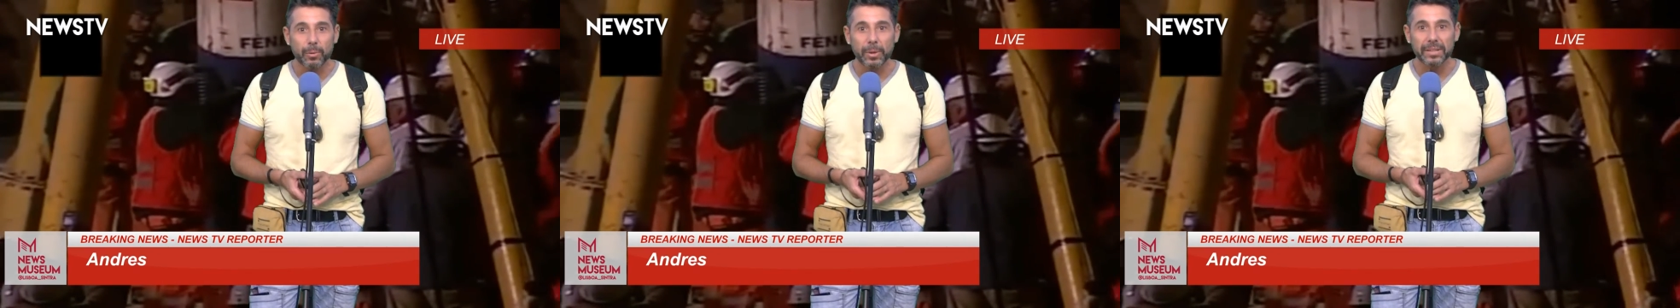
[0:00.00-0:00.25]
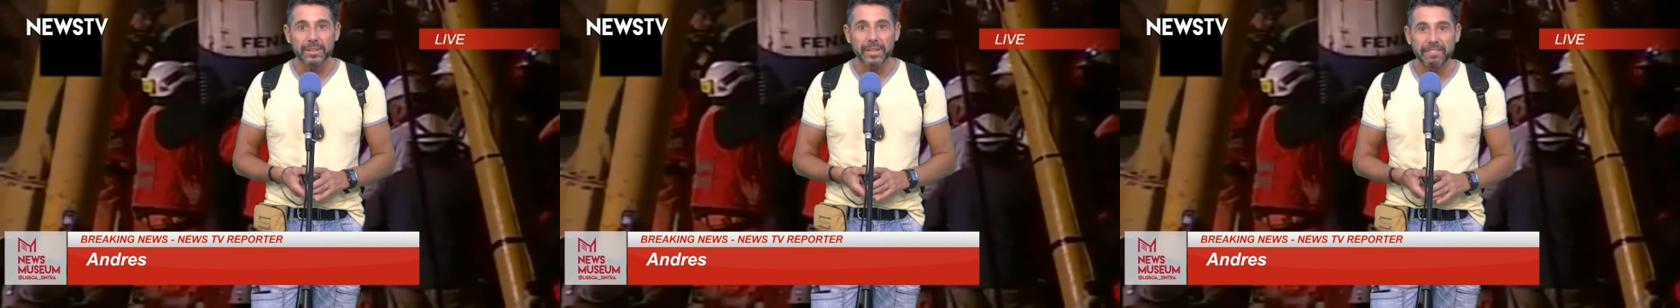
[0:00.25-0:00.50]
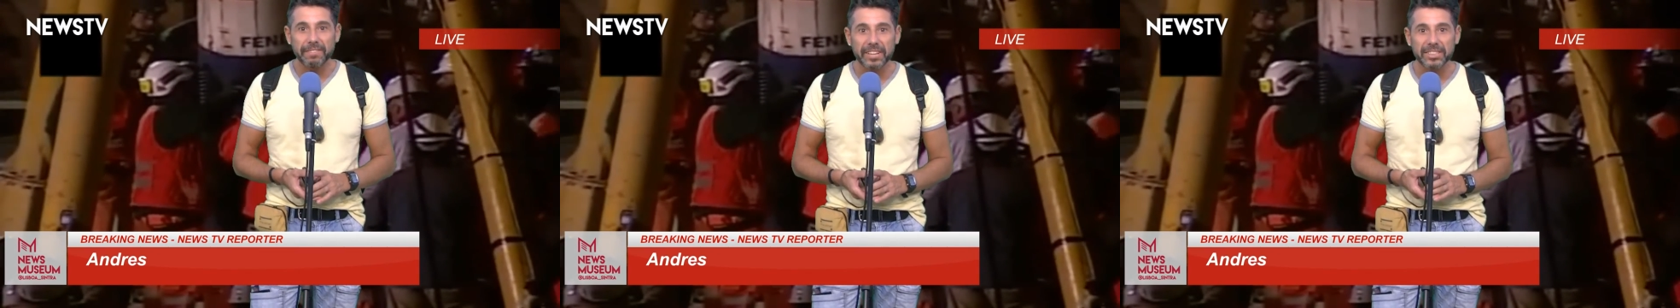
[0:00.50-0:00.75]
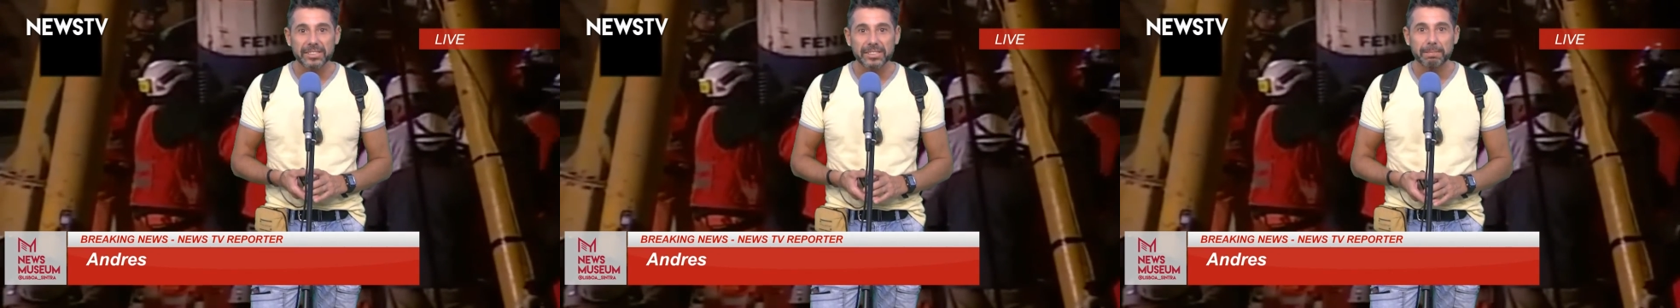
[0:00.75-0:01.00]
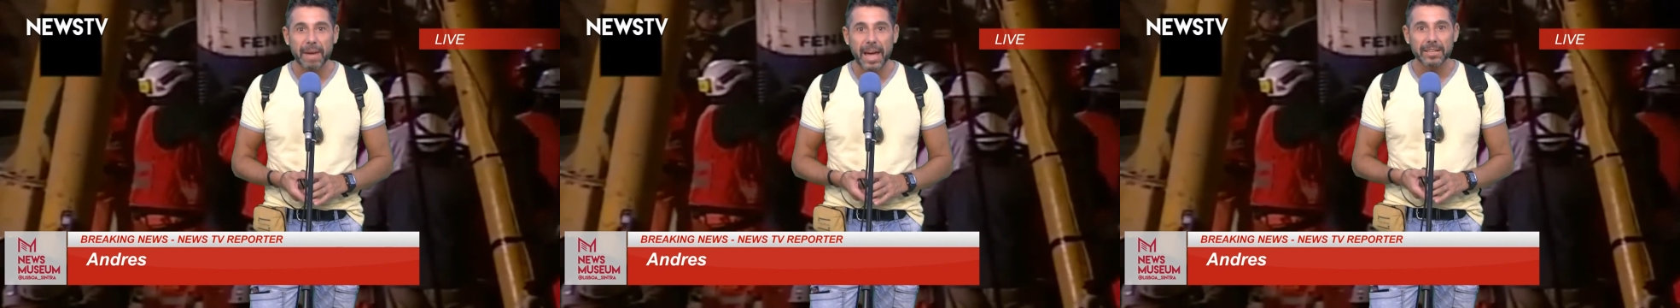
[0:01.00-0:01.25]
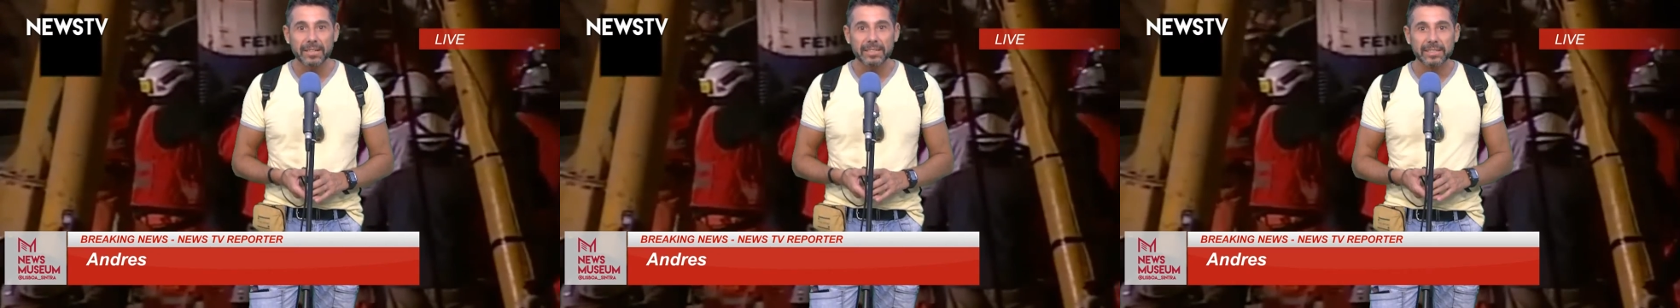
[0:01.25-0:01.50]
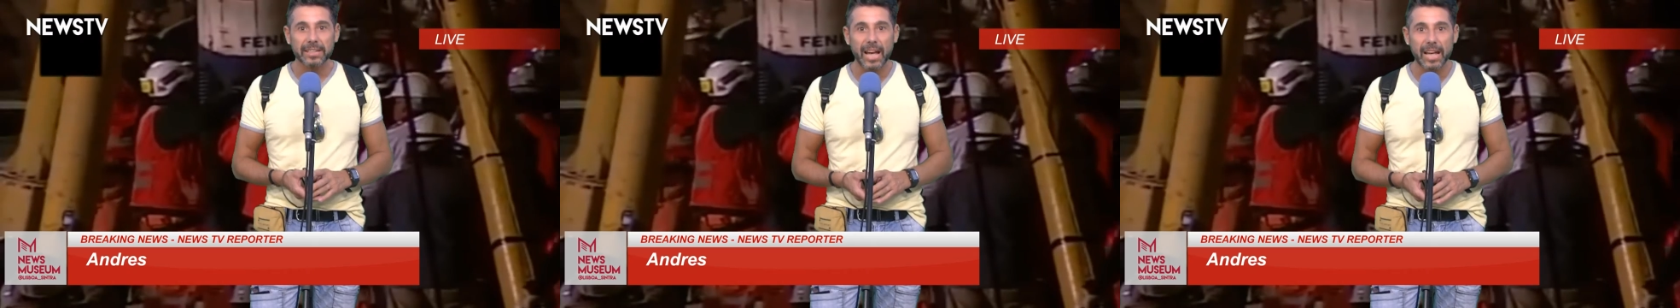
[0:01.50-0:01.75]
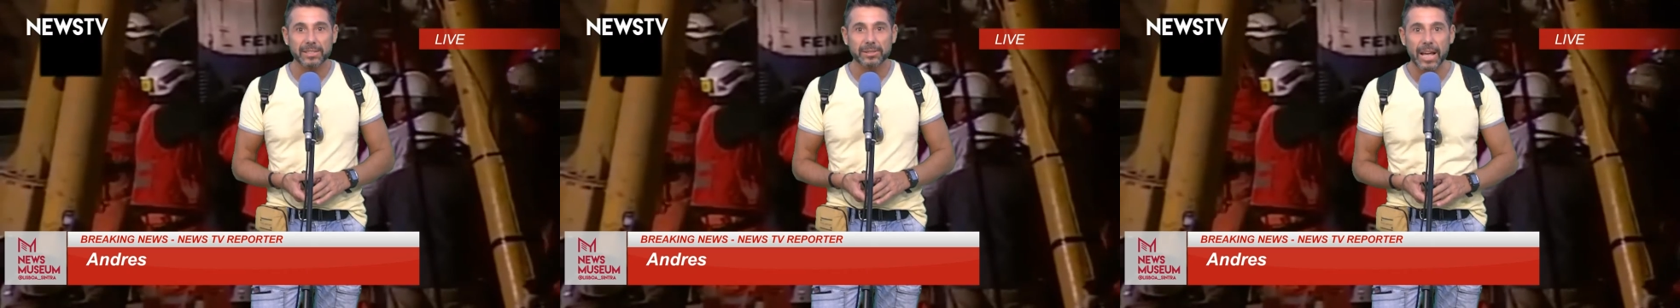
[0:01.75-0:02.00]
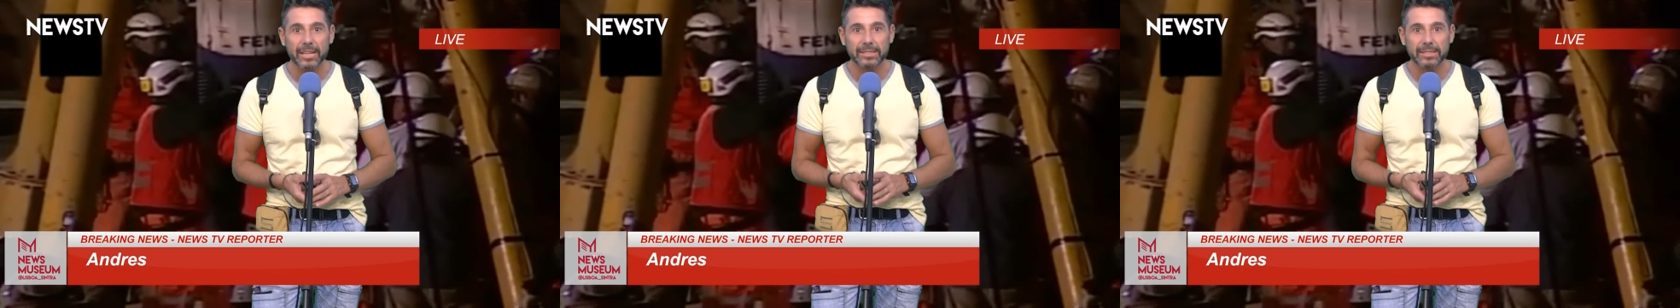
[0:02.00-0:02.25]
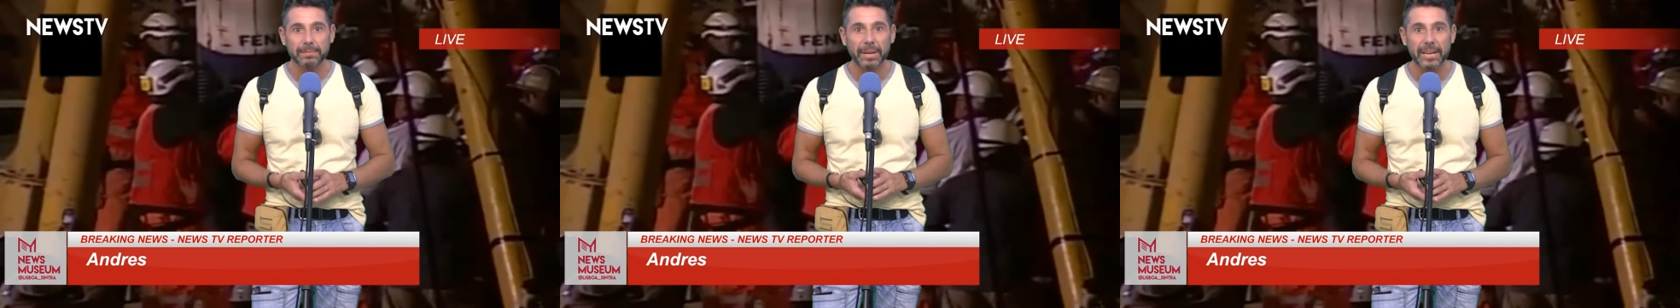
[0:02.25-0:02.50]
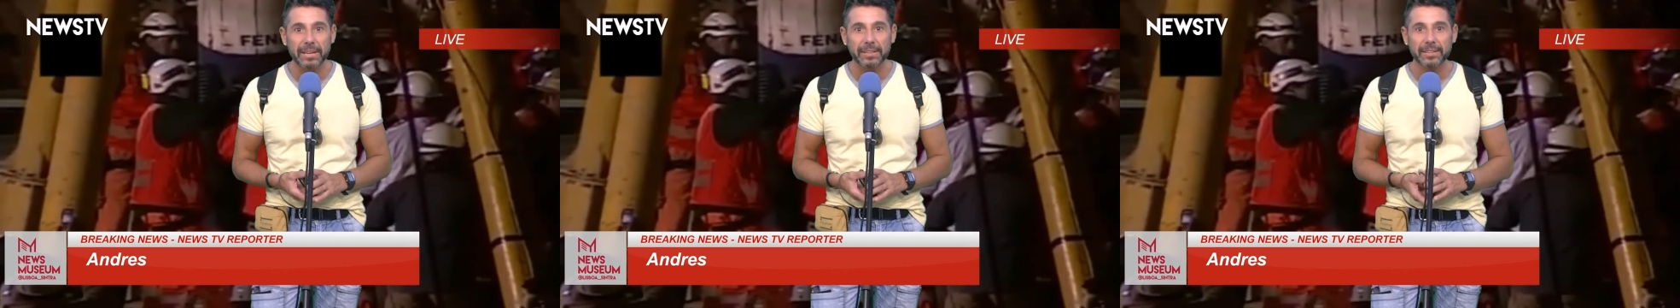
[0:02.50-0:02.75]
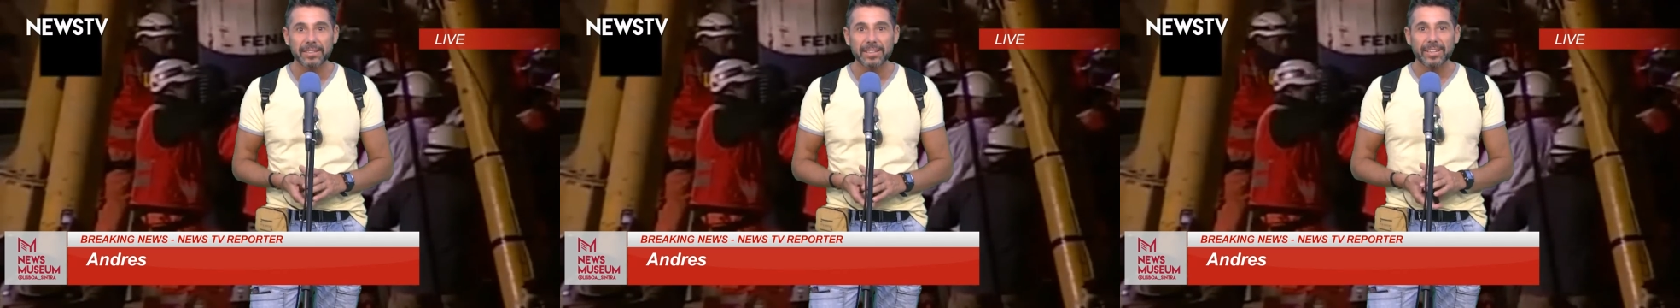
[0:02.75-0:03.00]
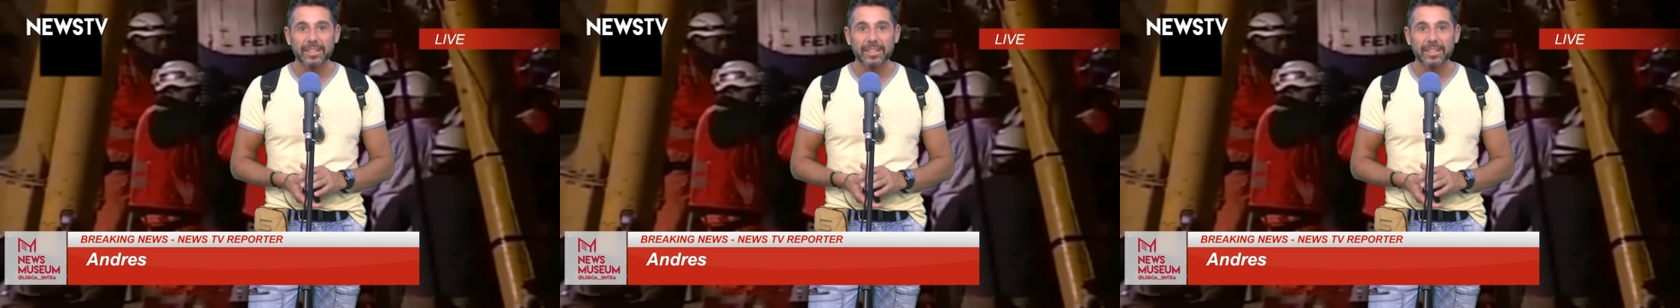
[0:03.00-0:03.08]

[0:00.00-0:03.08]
where the first man has, has been